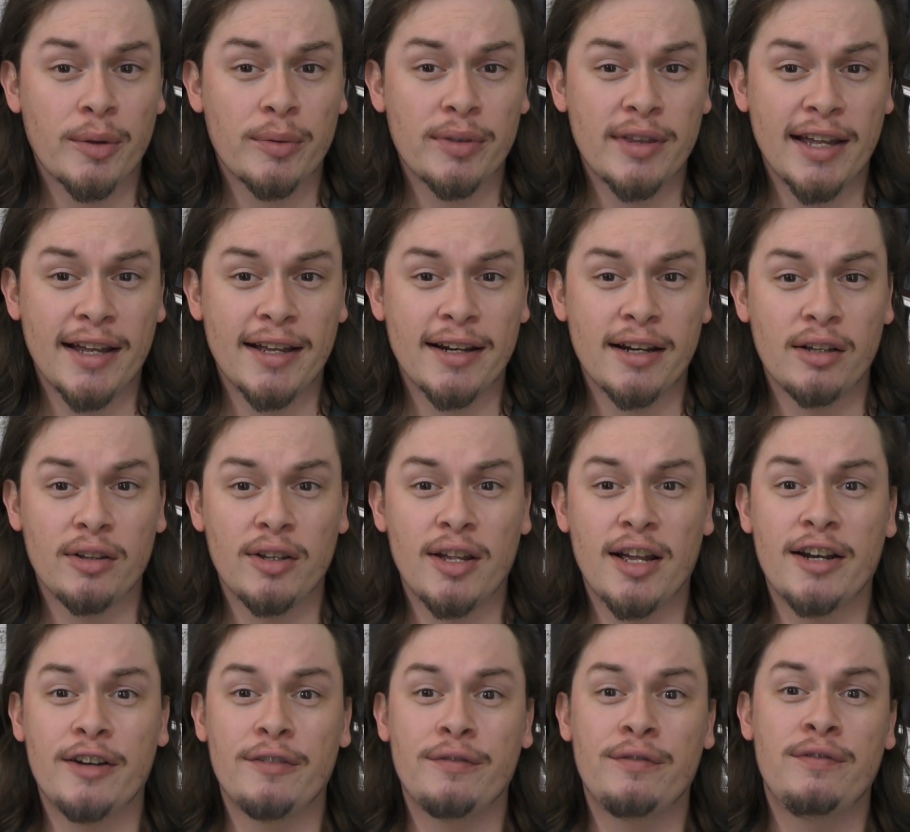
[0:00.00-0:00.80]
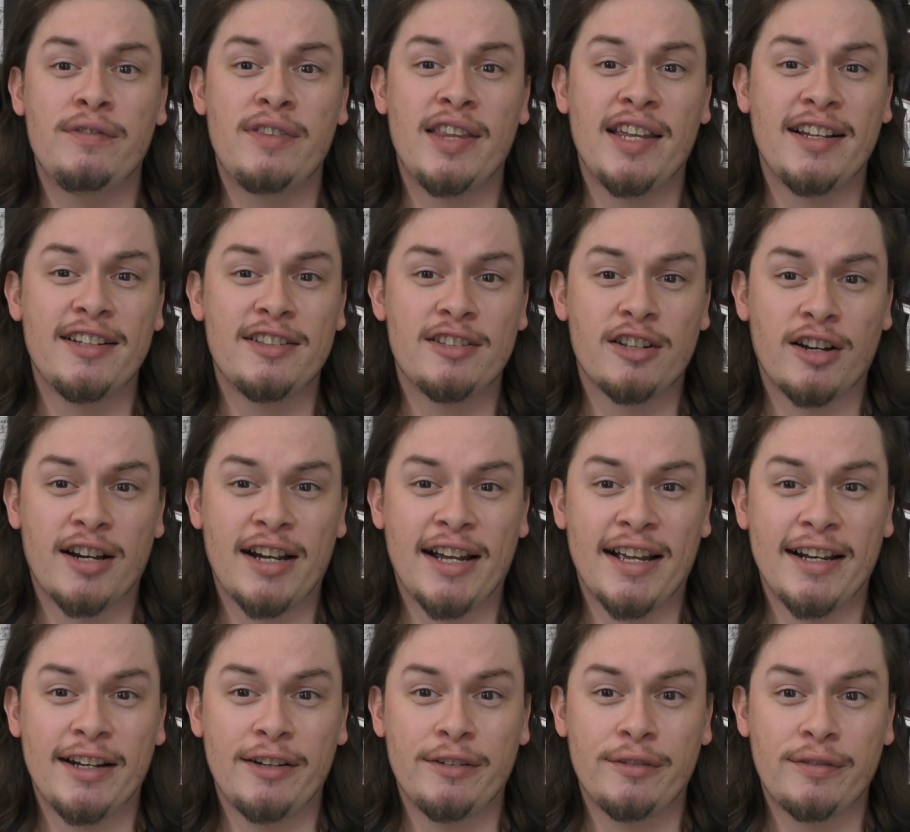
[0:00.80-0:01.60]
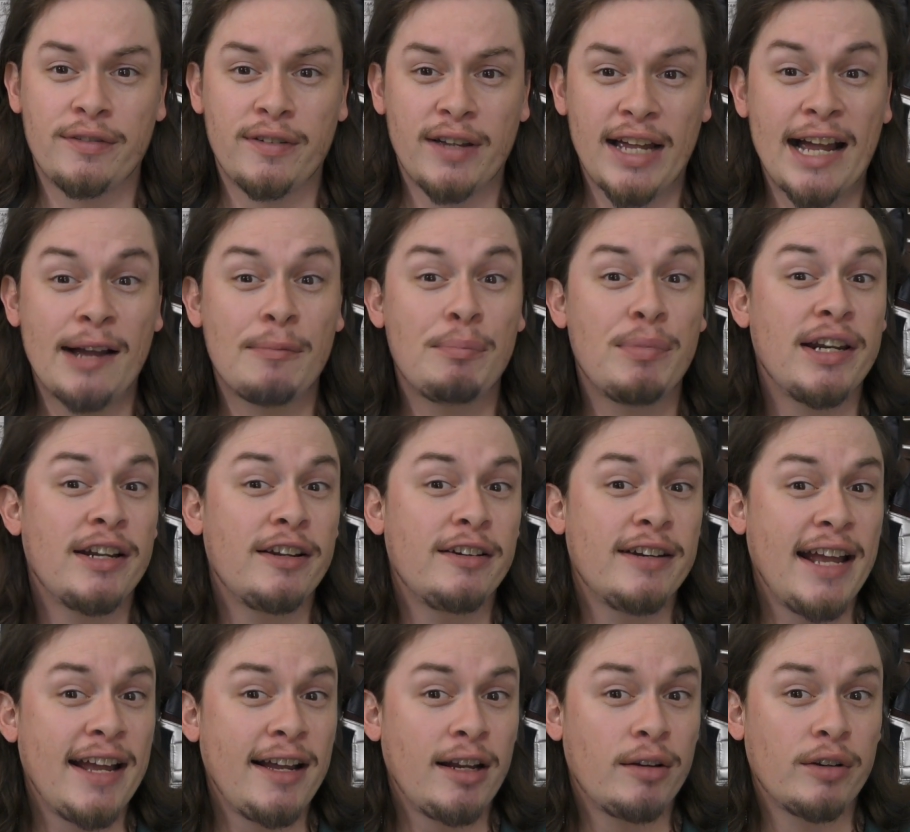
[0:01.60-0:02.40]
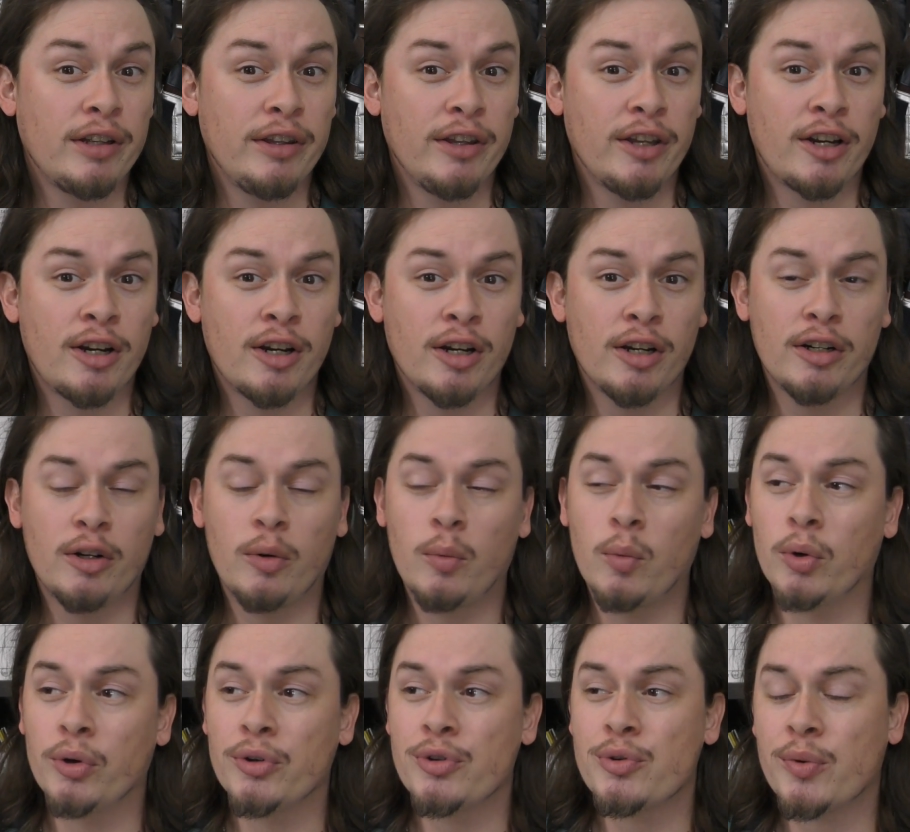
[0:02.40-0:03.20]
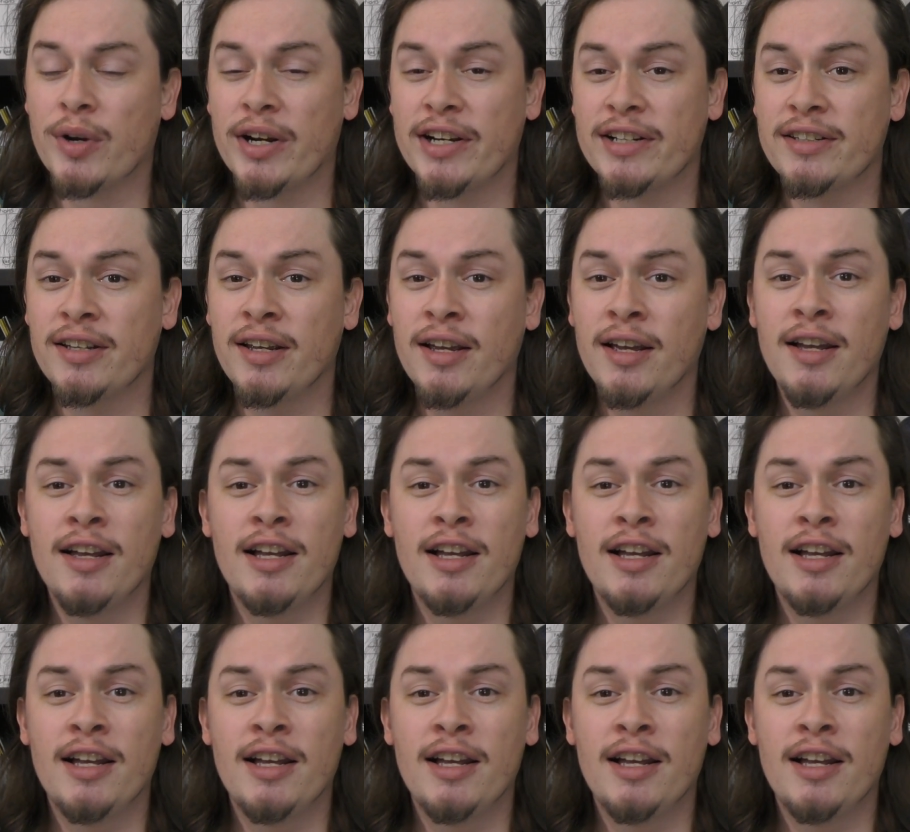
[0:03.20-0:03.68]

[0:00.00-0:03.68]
that a lot of things are kind of happening now in the current awards race,